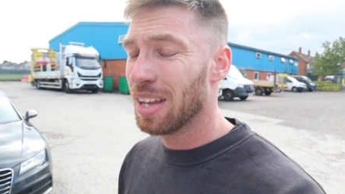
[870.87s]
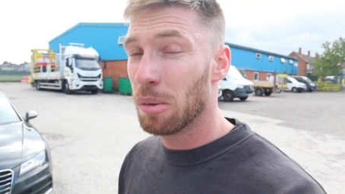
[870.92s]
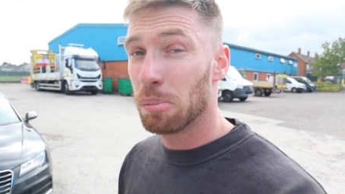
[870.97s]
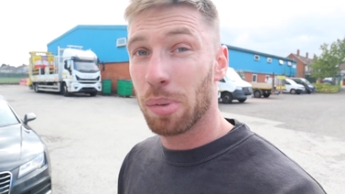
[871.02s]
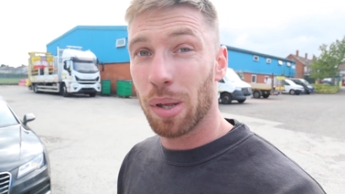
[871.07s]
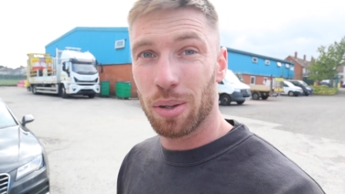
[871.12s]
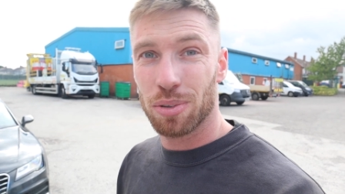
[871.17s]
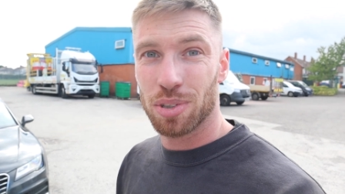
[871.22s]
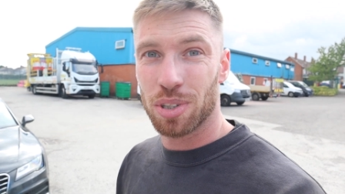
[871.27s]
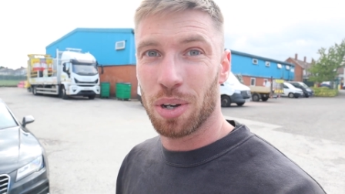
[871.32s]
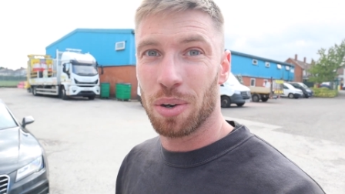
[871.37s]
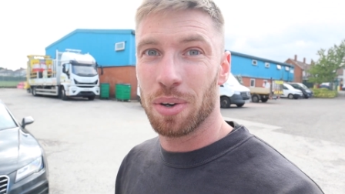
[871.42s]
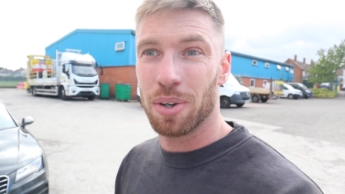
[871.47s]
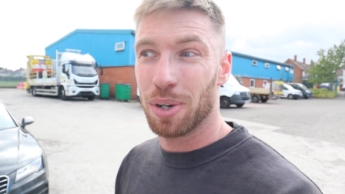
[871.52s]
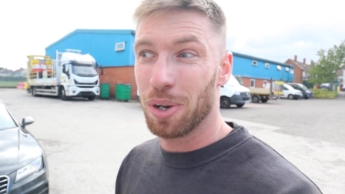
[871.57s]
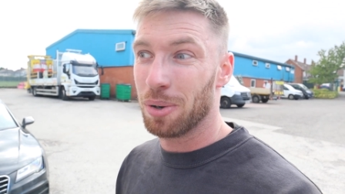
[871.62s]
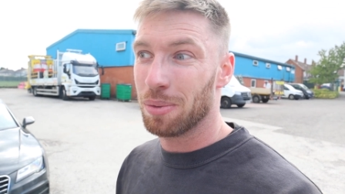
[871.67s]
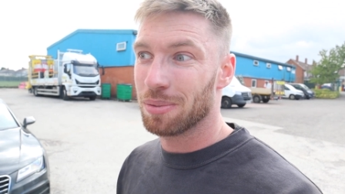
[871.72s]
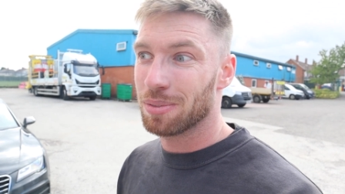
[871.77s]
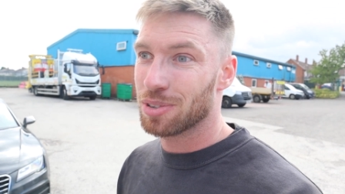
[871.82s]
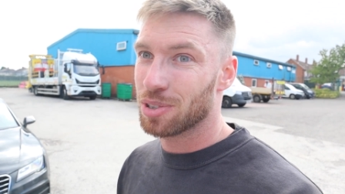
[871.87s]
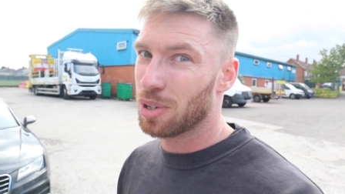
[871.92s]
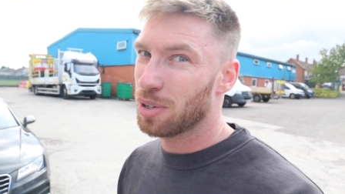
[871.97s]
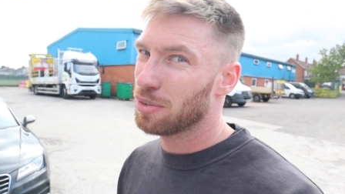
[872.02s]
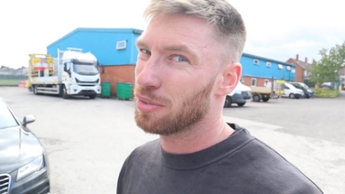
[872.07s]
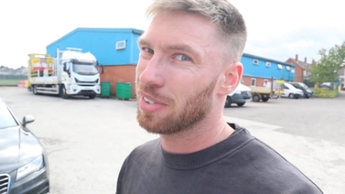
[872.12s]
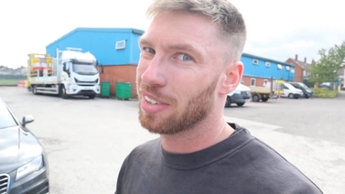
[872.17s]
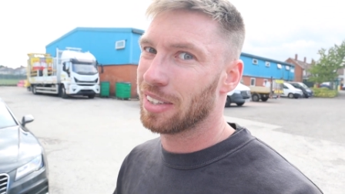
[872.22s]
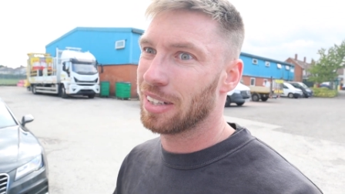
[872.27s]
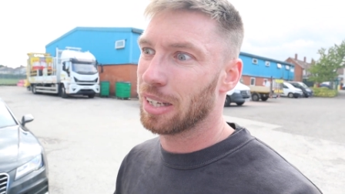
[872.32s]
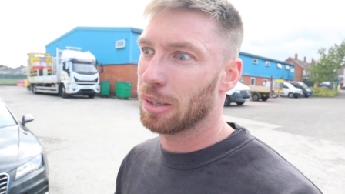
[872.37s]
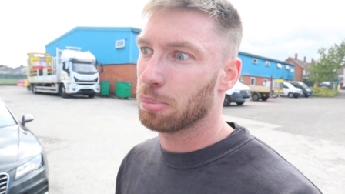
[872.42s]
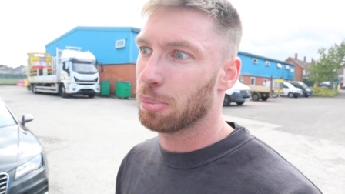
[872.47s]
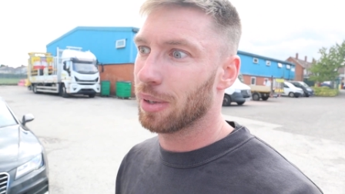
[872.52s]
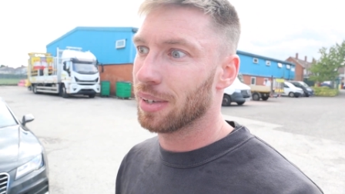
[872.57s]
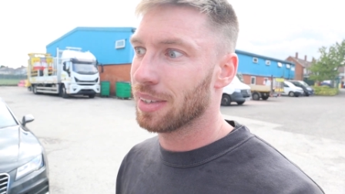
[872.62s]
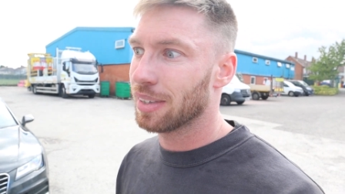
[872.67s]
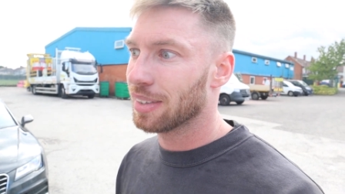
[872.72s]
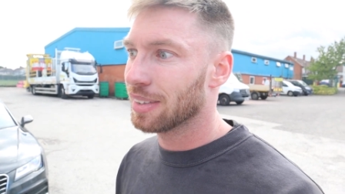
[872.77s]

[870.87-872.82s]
Bills are going up. Sorry for the clickbait.